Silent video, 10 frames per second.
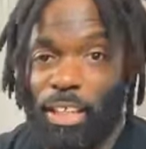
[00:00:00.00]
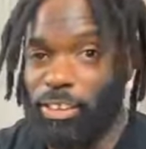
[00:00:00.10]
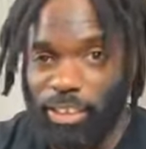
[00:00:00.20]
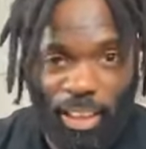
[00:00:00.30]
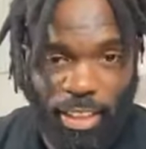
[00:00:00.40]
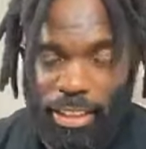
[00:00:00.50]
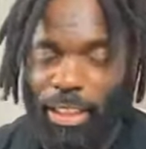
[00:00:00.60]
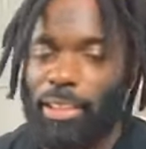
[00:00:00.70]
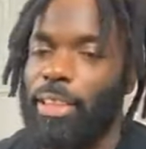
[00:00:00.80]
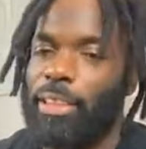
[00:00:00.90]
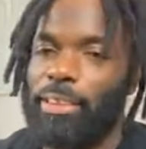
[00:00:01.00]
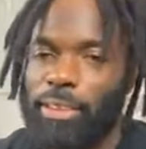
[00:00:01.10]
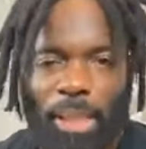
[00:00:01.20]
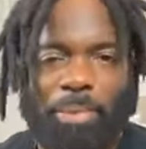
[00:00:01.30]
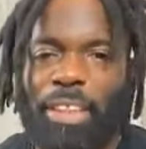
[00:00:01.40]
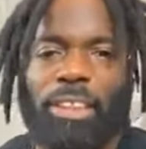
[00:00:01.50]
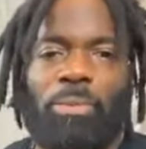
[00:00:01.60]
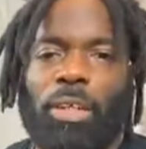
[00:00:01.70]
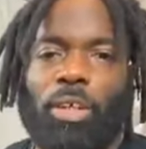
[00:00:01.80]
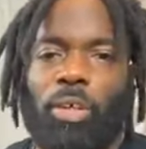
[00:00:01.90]
and you still didn't get it, send me your
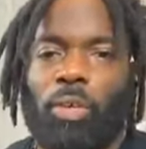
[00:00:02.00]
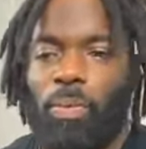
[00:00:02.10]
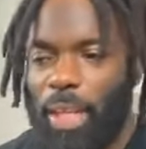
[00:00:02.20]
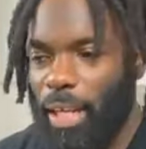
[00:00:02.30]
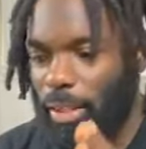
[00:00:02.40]
zip code.